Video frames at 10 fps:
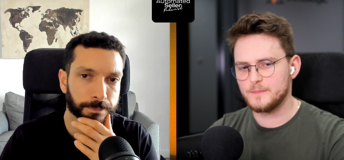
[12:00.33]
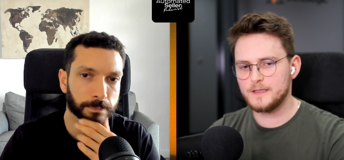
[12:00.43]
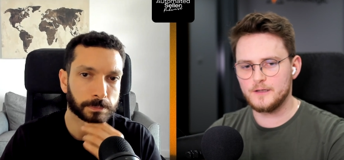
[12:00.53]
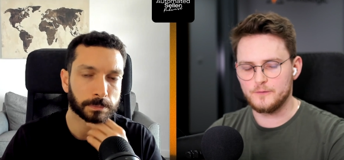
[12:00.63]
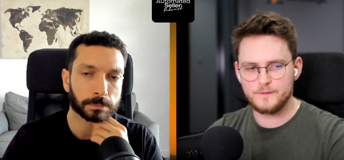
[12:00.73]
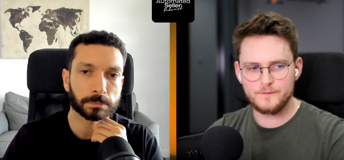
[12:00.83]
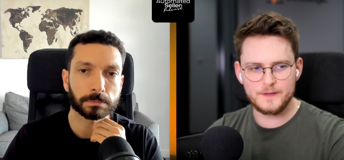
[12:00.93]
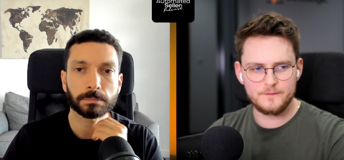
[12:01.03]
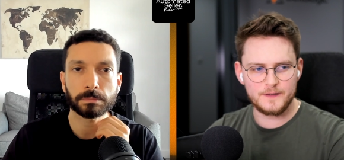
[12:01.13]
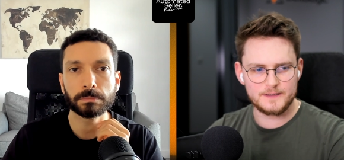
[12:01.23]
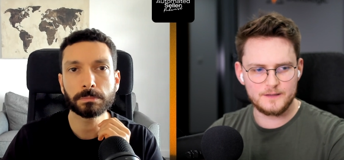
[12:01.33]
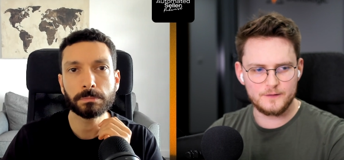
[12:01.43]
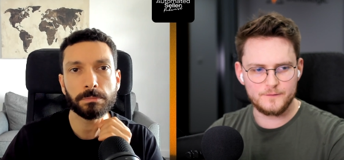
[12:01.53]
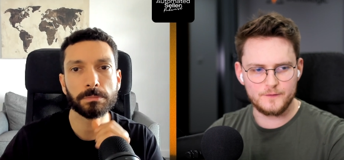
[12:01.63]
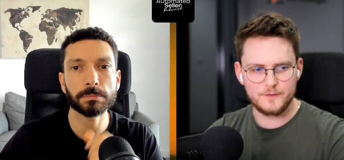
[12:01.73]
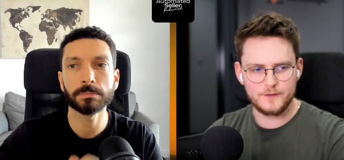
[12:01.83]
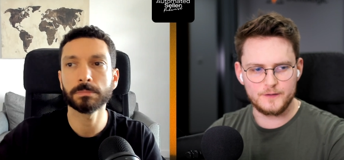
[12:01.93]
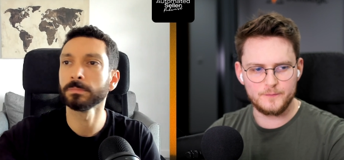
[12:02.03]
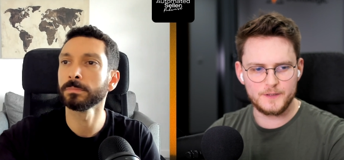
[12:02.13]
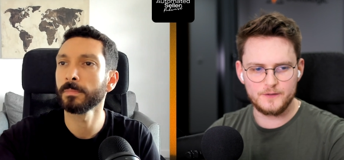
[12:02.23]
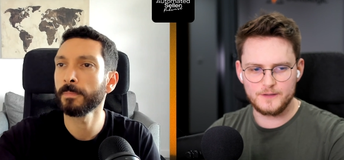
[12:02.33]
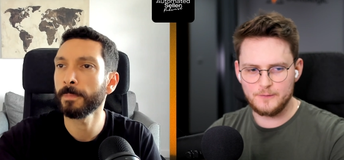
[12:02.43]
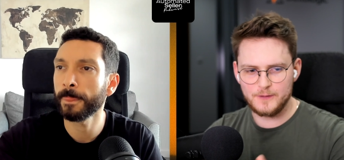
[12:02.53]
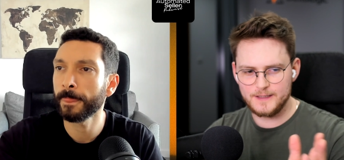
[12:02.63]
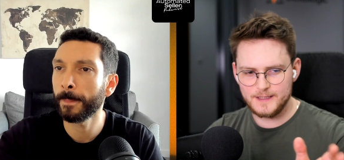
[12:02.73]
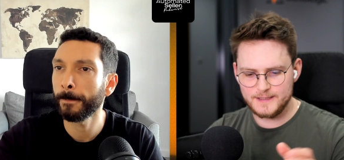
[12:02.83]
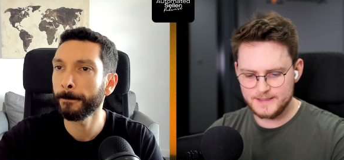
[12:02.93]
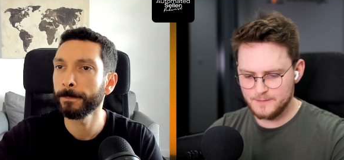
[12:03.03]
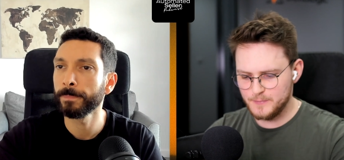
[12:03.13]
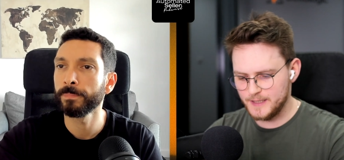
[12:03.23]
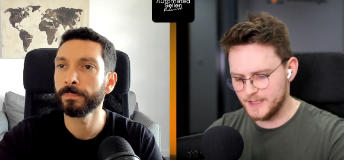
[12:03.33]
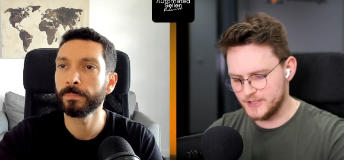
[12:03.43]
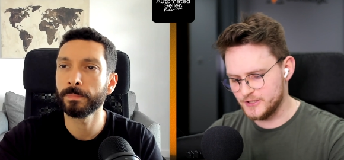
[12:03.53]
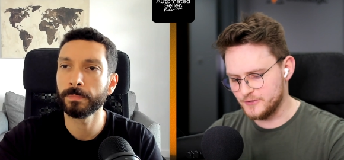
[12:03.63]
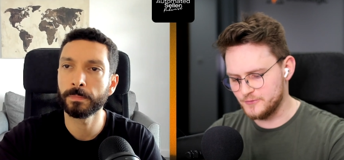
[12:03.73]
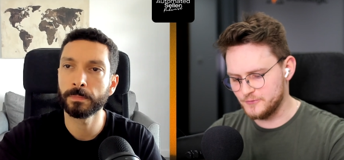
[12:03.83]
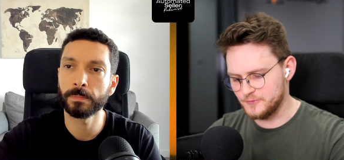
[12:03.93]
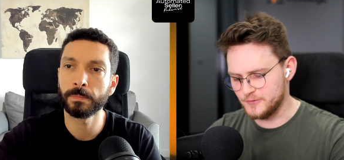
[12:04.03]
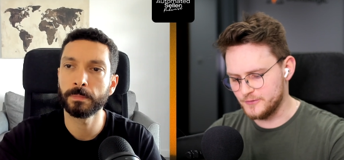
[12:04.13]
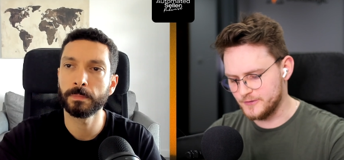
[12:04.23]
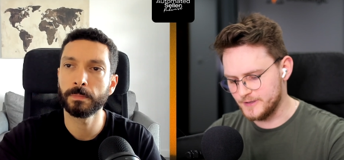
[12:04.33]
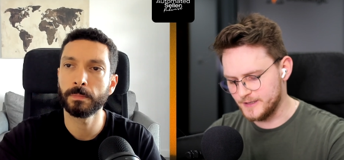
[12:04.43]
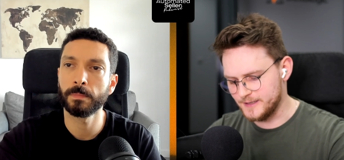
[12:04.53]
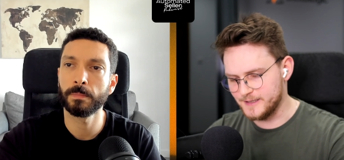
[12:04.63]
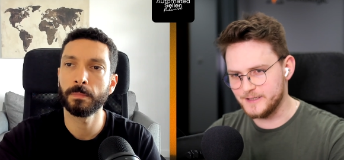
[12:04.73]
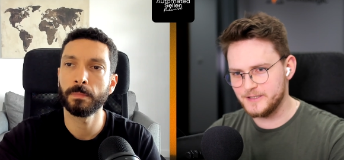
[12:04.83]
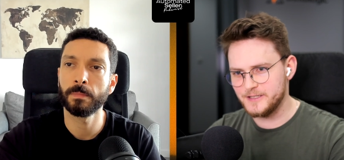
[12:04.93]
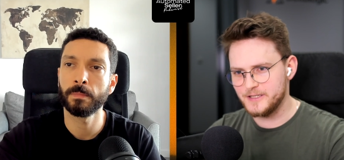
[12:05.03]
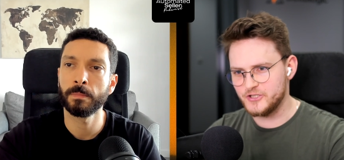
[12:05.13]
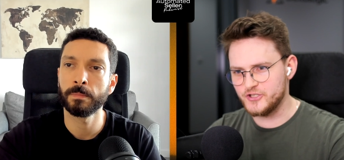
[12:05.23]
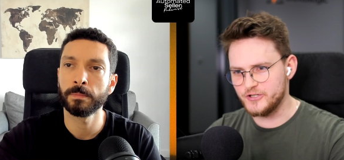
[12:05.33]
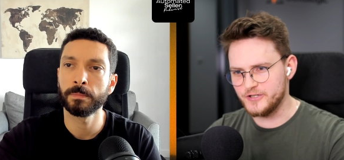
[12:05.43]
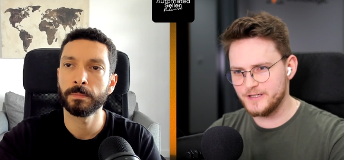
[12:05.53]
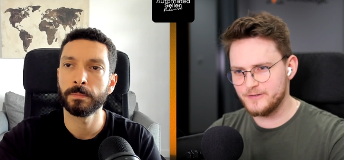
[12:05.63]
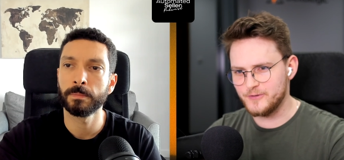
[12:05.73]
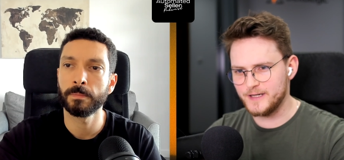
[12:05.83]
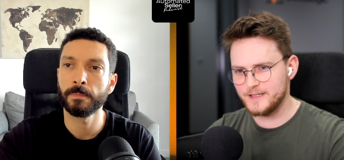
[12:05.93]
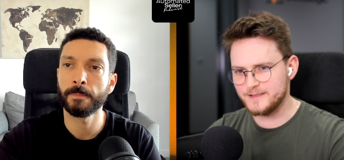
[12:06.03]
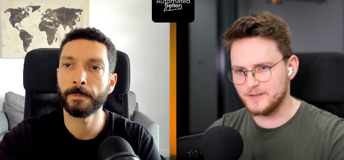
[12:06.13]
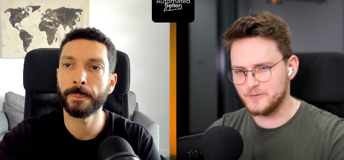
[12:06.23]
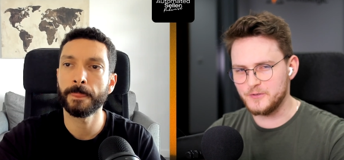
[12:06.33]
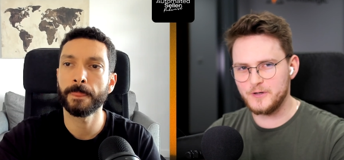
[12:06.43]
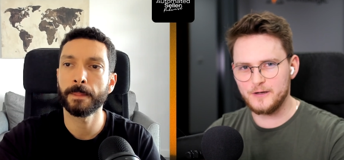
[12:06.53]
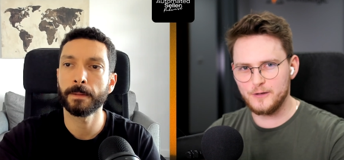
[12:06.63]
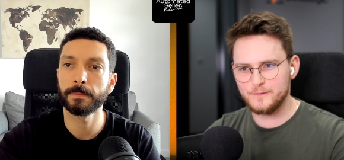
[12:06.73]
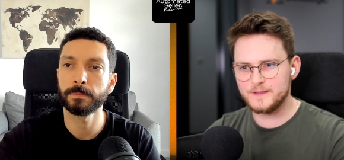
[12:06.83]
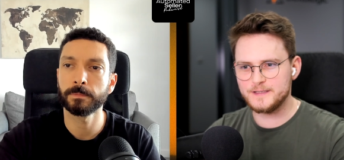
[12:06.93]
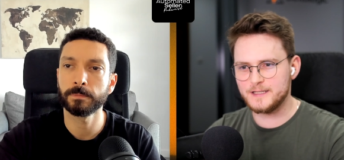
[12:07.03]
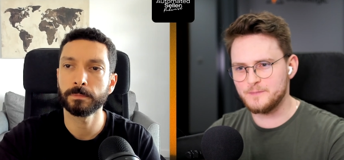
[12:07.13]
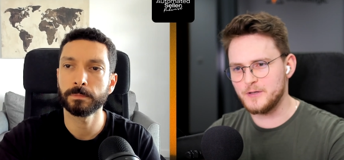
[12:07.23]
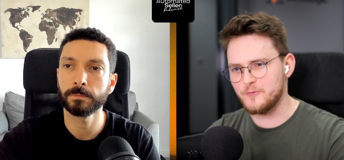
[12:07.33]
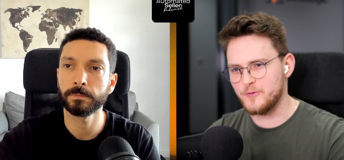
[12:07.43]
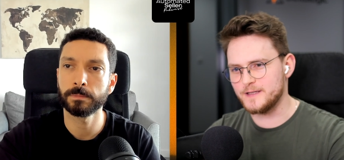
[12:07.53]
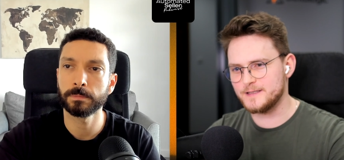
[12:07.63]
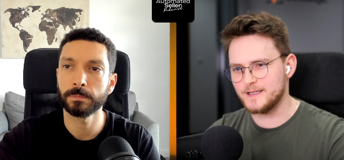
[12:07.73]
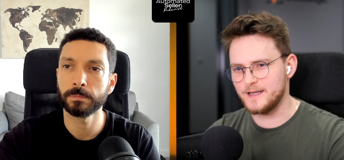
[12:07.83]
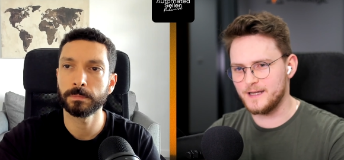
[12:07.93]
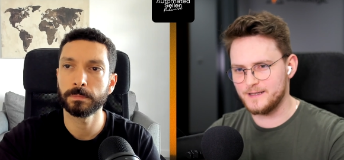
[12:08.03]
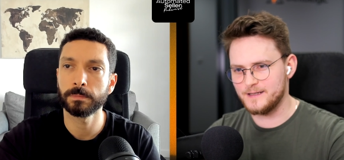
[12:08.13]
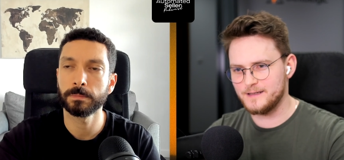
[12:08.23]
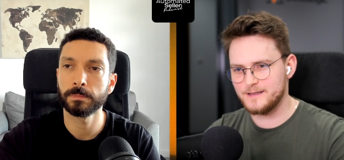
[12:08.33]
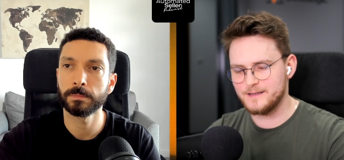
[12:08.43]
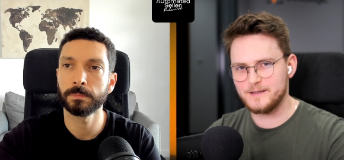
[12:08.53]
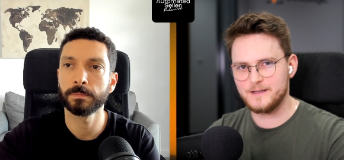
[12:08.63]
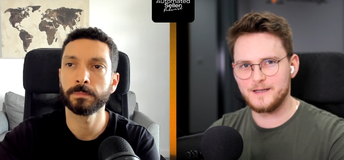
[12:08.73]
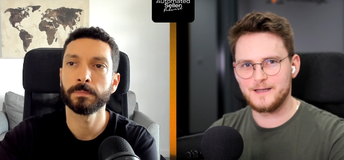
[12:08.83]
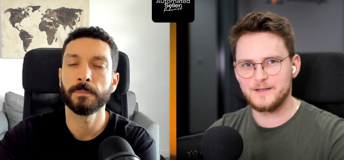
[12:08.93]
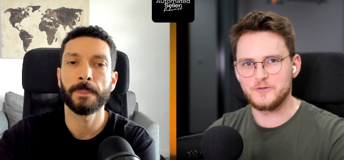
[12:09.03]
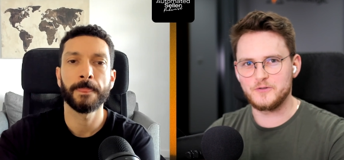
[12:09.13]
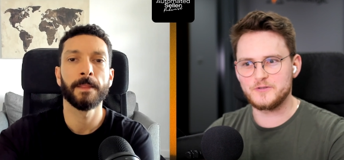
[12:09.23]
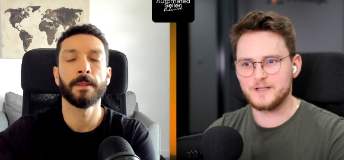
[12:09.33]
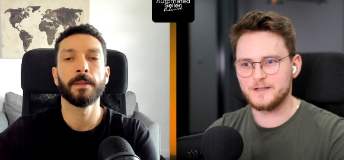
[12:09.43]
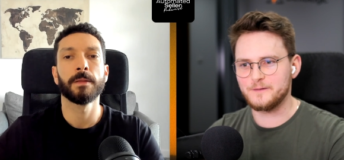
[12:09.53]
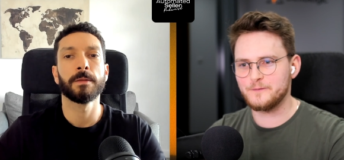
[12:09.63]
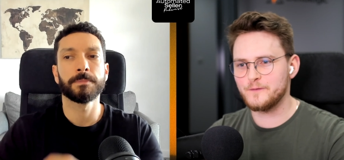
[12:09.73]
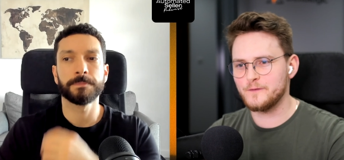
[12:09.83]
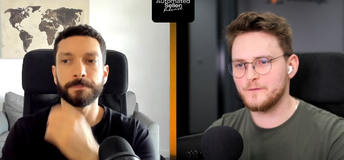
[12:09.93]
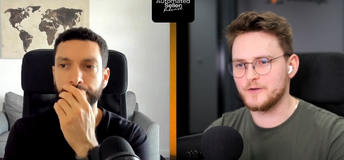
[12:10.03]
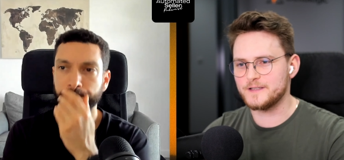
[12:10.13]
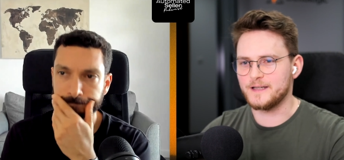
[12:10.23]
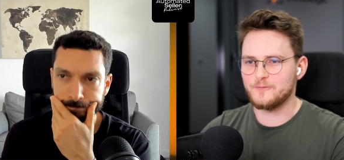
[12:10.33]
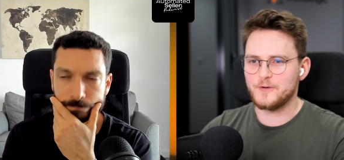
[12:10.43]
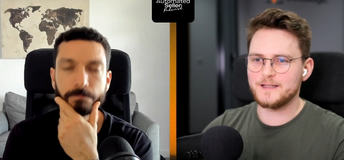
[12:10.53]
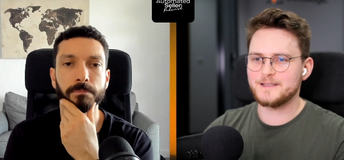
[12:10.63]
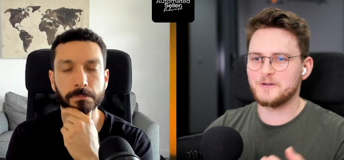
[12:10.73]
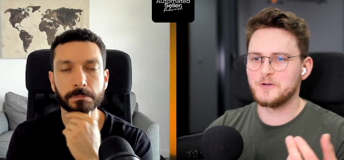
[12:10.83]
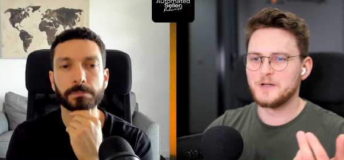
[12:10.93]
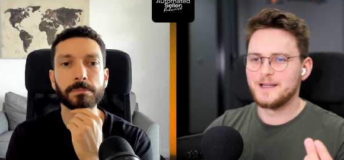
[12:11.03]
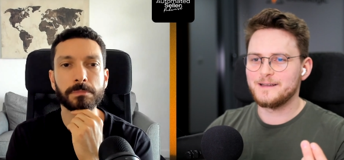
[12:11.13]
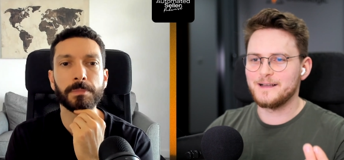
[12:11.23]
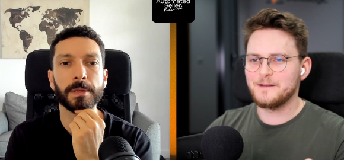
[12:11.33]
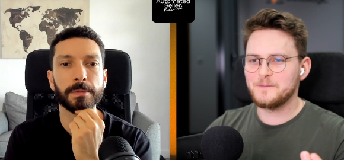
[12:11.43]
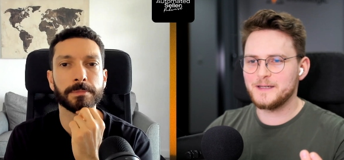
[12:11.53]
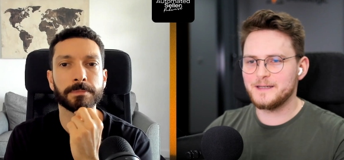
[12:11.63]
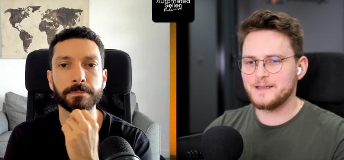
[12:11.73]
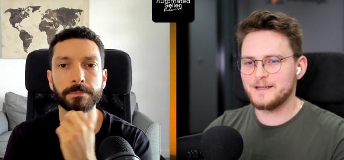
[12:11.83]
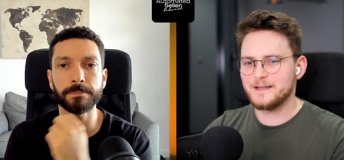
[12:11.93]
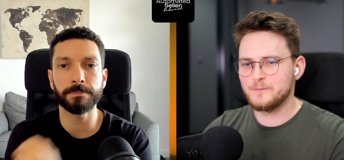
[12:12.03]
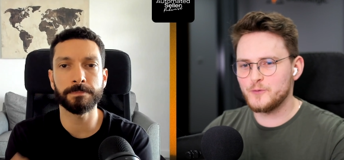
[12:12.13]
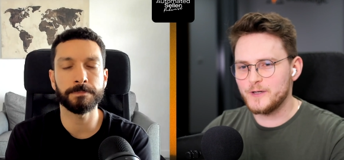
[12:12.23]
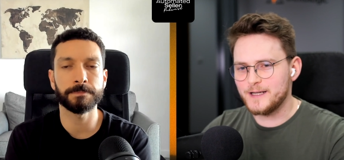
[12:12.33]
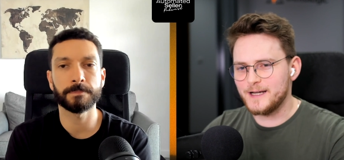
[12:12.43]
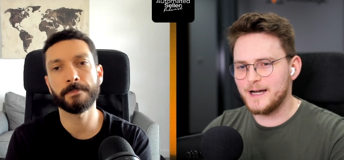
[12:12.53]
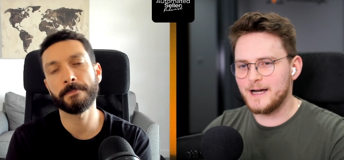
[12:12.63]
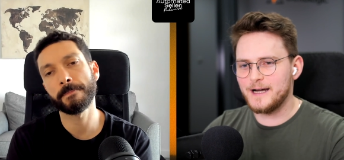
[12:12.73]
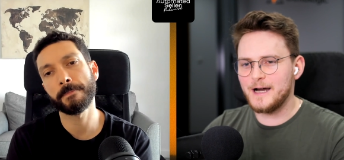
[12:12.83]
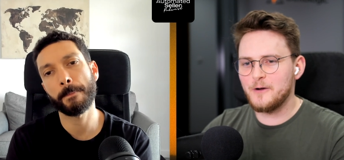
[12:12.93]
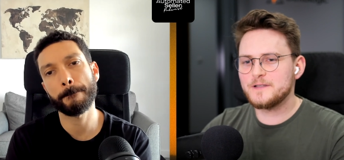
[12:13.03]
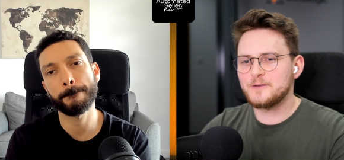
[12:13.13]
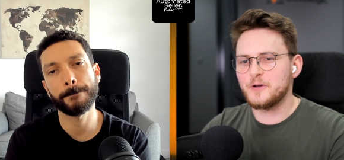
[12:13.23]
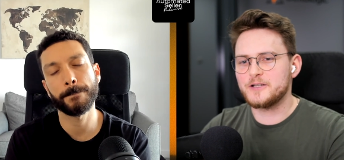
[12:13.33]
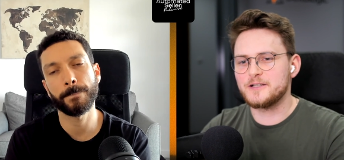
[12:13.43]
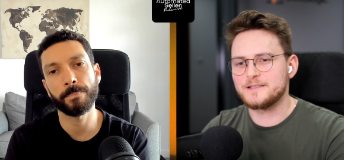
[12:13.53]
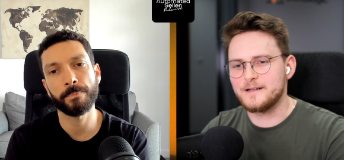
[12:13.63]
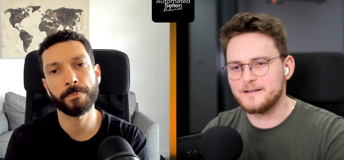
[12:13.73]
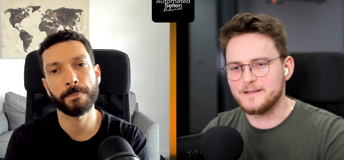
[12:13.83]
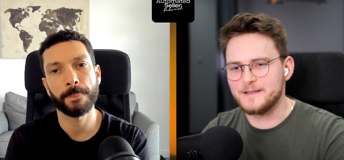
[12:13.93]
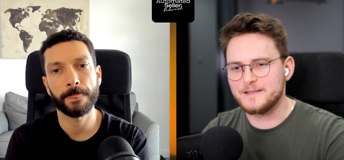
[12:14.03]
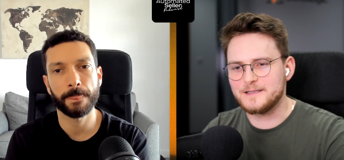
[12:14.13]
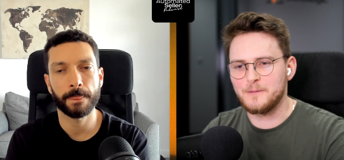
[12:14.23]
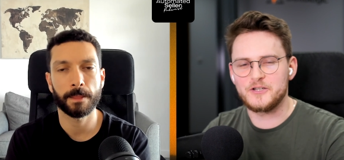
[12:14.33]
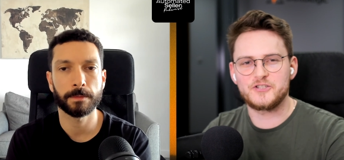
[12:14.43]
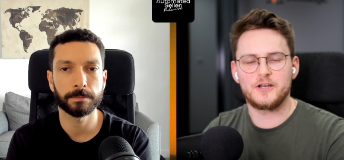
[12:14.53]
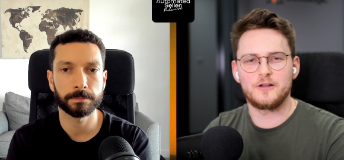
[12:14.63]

Speaker 1: but no thanks a lot for for the opinion now let- us get back actually to to your uh, journey right so you got all of this experience and then you, you started Forceget right so tell me uh, mm-hmm. burak how, how is it to actually start the supply chain